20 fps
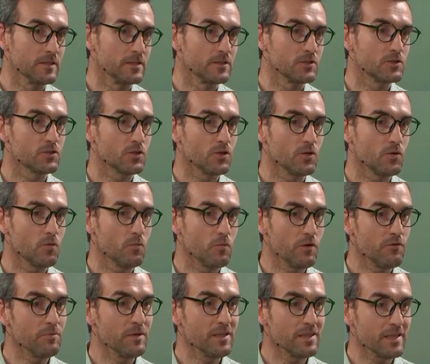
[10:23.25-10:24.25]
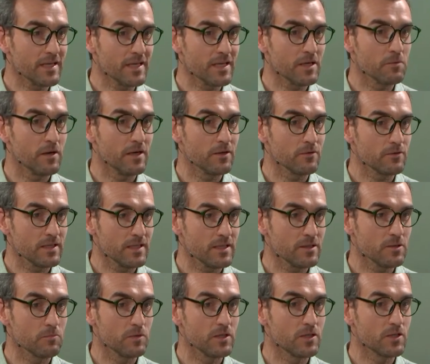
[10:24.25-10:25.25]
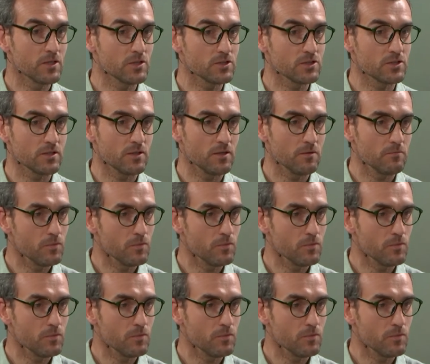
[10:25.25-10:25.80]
So we've been thinking about that because uh,